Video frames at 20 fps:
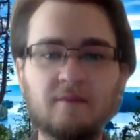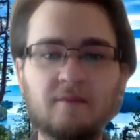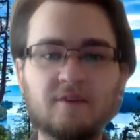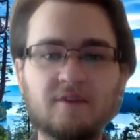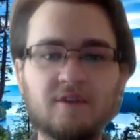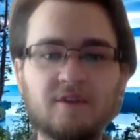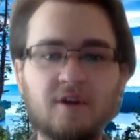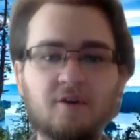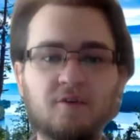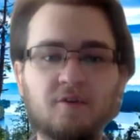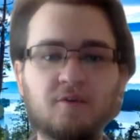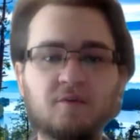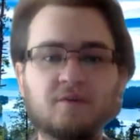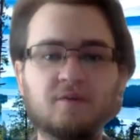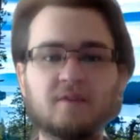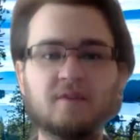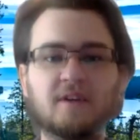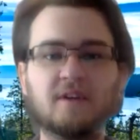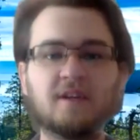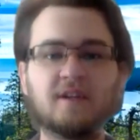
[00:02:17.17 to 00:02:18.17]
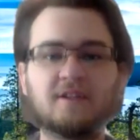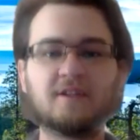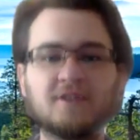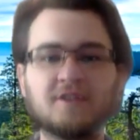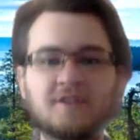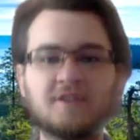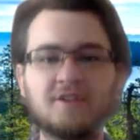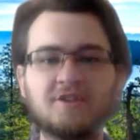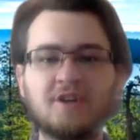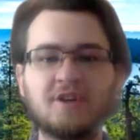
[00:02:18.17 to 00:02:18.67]
So
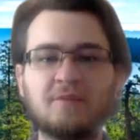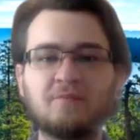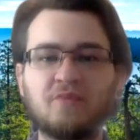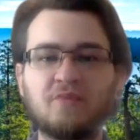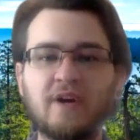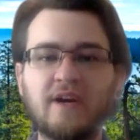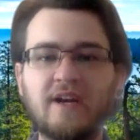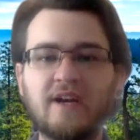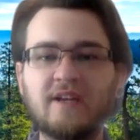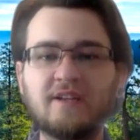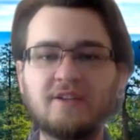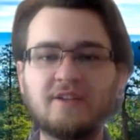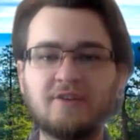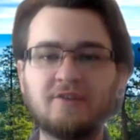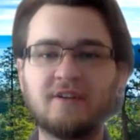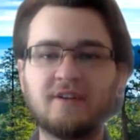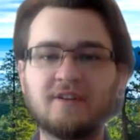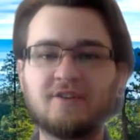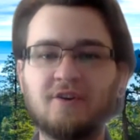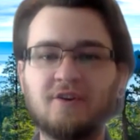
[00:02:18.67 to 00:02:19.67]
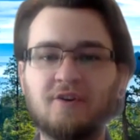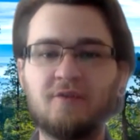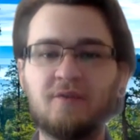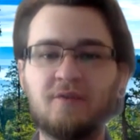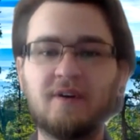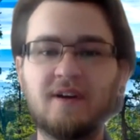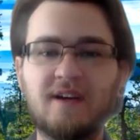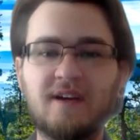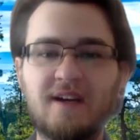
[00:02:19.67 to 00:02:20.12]
just to jump right into it, so